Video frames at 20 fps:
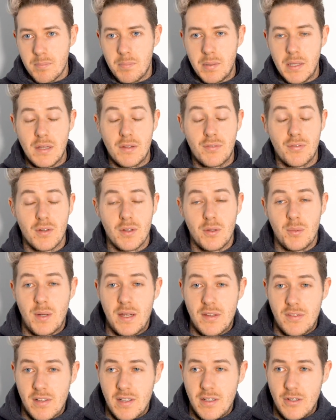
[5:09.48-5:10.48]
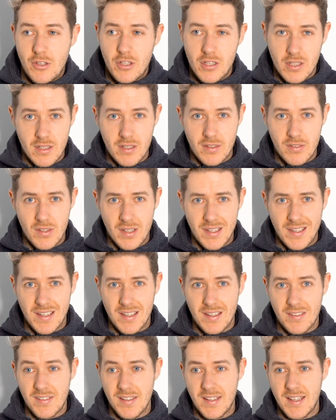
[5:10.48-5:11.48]
peaceful a resolution as
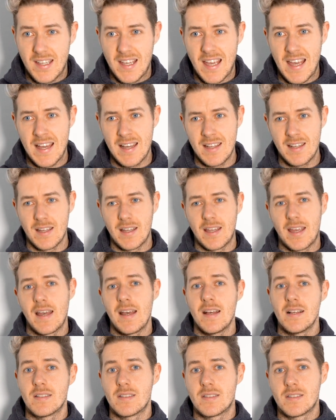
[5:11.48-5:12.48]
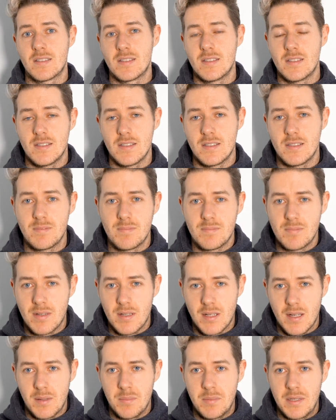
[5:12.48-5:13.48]
it can, I guess.
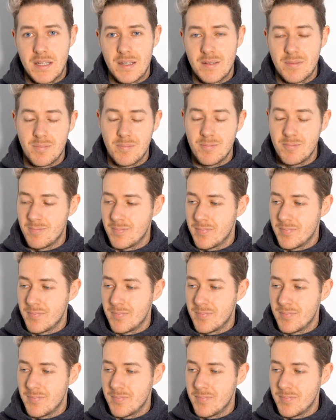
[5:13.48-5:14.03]
I mean,